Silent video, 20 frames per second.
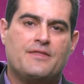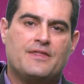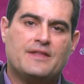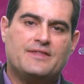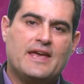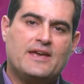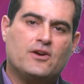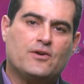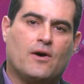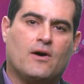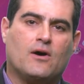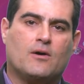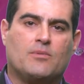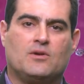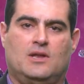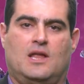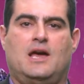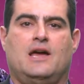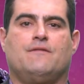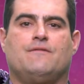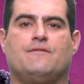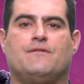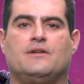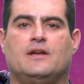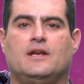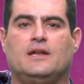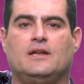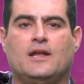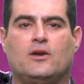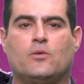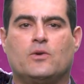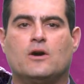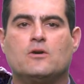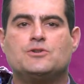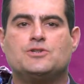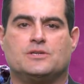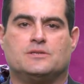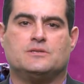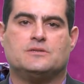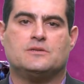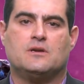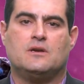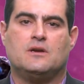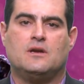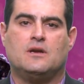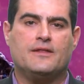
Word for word: that they could harbor life in liquid oceans.